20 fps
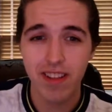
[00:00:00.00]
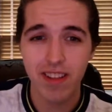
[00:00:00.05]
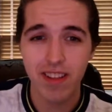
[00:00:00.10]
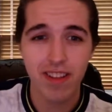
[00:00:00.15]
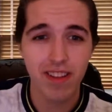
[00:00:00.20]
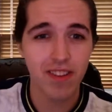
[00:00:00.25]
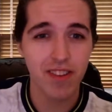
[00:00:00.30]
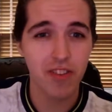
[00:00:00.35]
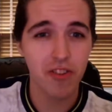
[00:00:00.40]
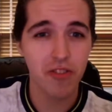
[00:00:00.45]

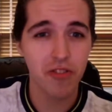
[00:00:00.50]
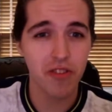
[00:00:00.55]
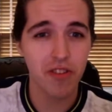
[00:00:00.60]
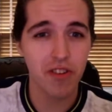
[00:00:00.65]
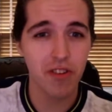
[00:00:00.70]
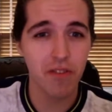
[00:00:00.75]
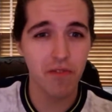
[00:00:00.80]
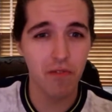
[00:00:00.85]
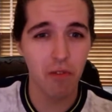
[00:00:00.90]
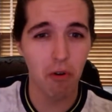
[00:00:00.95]
It's just
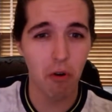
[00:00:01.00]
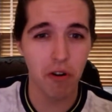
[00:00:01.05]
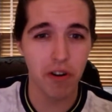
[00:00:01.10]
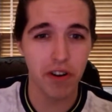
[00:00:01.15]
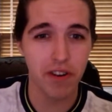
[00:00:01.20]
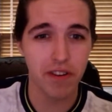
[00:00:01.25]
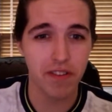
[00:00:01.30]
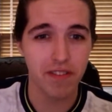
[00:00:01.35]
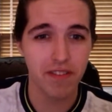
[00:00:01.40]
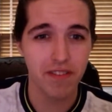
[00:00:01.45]
so
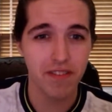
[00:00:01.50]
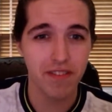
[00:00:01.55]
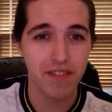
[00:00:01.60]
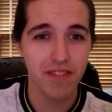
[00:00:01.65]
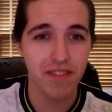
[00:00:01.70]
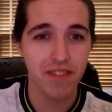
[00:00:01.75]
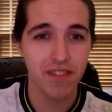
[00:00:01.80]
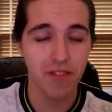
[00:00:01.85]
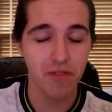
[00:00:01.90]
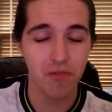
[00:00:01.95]
foreign
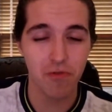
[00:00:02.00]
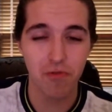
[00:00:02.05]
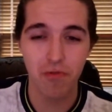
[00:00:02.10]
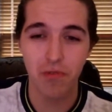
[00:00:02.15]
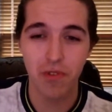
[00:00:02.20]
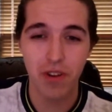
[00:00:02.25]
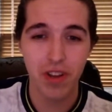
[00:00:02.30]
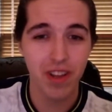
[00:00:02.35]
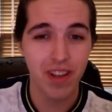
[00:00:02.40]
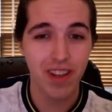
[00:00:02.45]
to,
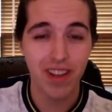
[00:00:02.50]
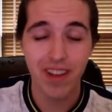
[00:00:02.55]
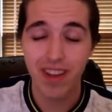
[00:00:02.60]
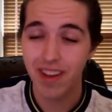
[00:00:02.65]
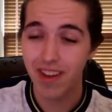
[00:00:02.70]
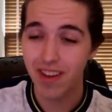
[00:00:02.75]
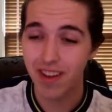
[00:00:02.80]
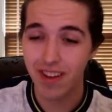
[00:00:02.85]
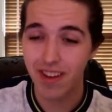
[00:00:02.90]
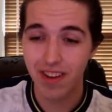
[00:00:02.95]

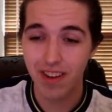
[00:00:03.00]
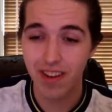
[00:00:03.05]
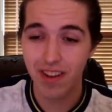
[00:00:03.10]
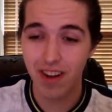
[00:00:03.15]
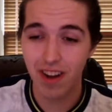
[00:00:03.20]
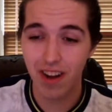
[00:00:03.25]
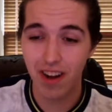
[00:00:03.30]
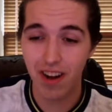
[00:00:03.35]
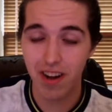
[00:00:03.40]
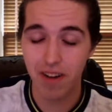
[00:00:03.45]

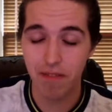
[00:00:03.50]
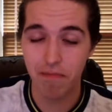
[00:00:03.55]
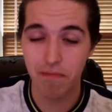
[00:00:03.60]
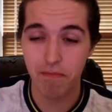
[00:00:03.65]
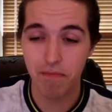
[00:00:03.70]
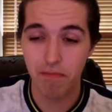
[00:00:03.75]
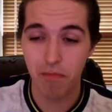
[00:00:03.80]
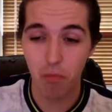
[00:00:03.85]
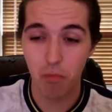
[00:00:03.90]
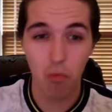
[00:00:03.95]

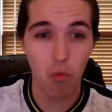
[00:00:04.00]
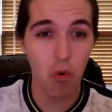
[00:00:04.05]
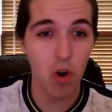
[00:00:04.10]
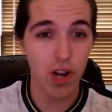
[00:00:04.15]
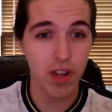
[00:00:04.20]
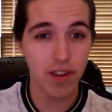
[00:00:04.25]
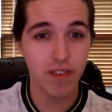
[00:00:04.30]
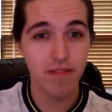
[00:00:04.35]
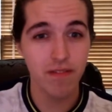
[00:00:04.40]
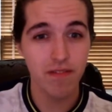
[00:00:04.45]

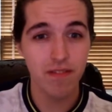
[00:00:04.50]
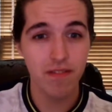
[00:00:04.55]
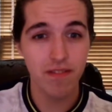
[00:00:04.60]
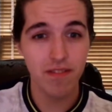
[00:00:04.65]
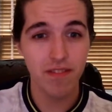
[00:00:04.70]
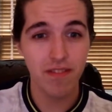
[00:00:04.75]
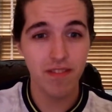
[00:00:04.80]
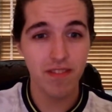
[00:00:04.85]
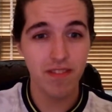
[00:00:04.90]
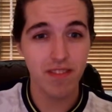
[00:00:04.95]
one,
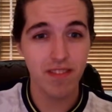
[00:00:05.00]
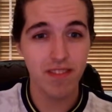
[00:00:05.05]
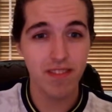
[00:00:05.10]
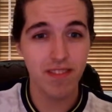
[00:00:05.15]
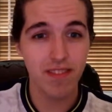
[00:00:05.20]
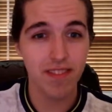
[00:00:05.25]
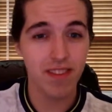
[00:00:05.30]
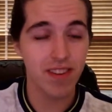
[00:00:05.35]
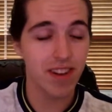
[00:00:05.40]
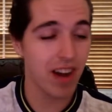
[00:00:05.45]

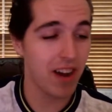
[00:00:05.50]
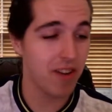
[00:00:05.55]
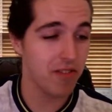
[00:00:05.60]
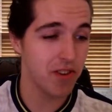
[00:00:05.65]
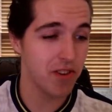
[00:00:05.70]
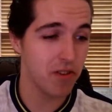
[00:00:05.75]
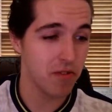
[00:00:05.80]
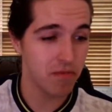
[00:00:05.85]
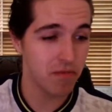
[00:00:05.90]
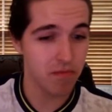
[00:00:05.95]
I don't
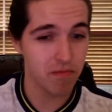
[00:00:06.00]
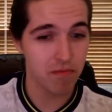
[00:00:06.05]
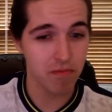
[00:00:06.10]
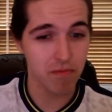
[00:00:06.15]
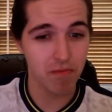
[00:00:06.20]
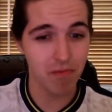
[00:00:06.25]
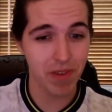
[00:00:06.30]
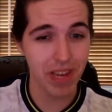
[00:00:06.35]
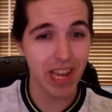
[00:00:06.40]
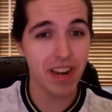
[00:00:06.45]
know,
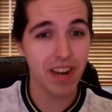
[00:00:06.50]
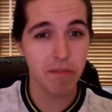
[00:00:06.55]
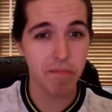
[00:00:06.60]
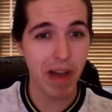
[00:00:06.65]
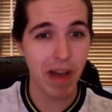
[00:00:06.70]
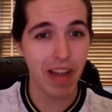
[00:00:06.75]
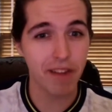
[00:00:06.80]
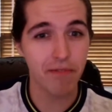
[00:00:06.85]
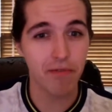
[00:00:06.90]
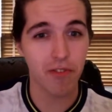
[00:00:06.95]
we had a
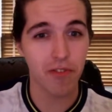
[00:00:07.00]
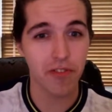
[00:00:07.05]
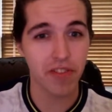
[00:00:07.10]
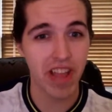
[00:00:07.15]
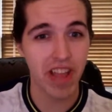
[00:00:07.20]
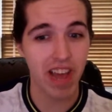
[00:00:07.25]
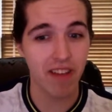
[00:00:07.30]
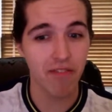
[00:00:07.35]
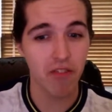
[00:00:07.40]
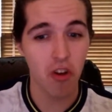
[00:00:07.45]
bad first
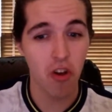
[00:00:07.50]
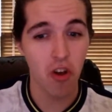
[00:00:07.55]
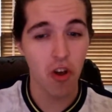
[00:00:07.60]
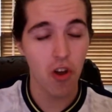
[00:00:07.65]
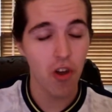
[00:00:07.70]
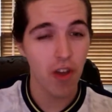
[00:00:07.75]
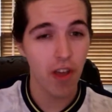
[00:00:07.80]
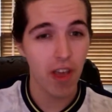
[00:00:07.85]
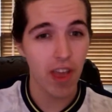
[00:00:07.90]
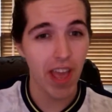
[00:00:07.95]
half,
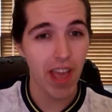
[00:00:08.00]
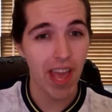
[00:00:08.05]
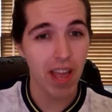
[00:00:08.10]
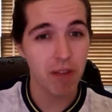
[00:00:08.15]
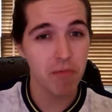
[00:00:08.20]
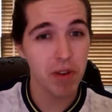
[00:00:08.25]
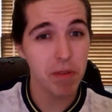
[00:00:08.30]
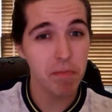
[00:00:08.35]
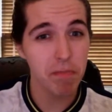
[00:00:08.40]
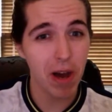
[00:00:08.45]
and
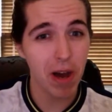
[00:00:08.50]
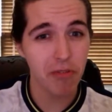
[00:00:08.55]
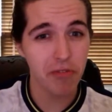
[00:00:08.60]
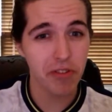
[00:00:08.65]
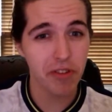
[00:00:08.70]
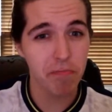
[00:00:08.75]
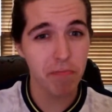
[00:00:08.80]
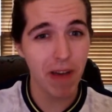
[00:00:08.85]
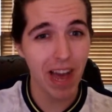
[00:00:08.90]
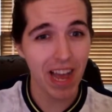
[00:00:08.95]
we
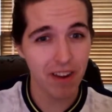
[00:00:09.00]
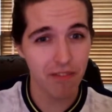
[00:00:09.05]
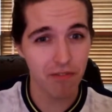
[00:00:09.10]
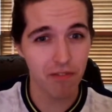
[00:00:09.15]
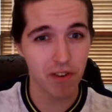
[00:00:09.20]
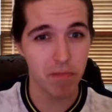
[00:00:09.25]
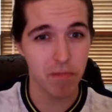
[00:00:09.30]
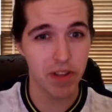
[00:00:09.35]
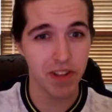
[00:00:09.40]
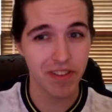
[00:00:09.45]
bounced back
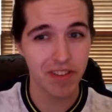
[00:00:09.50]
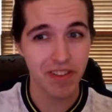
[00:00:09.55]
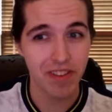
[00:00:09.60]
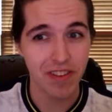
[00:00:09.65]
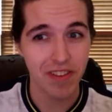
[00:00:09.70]
from it.